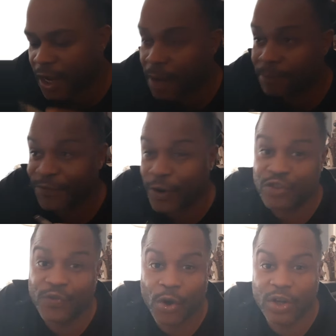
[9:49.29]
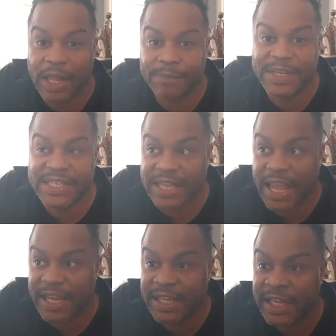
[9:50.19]
first of all, let me
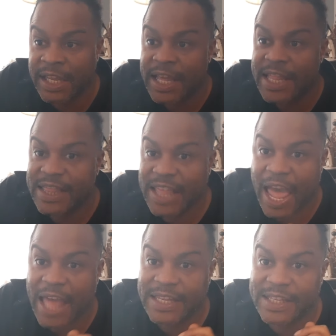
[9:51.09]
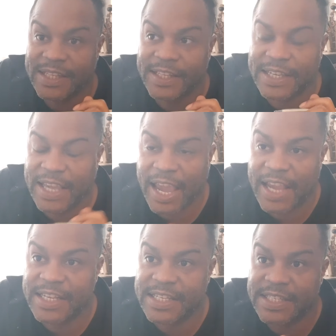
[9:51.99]
say that the
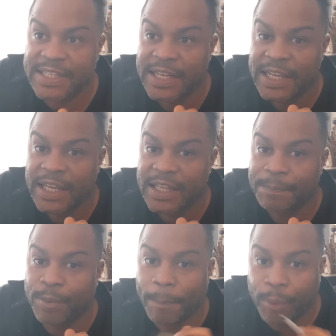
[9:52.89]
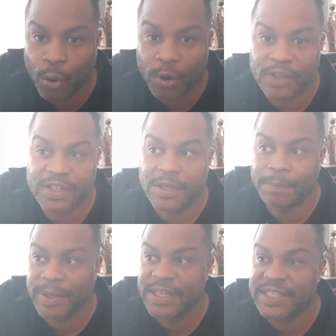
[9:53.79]
case purports to
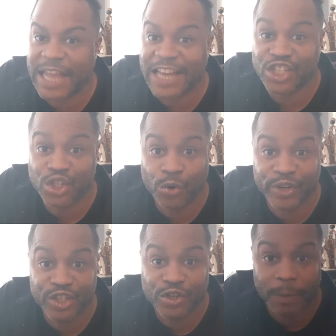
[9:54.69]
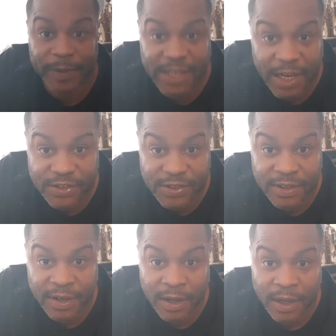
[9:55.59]
be statutory
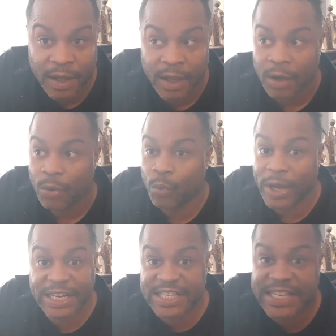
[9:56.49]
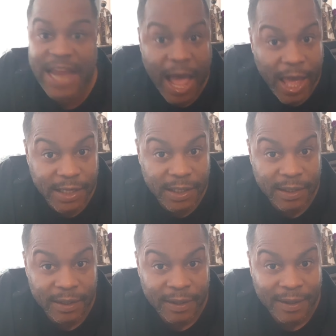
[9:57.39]
interpretation when it's not,
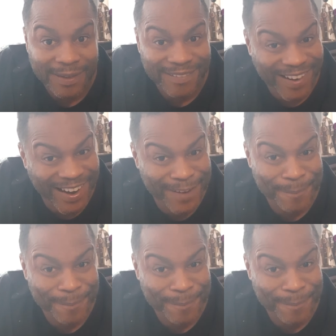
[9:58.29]
right?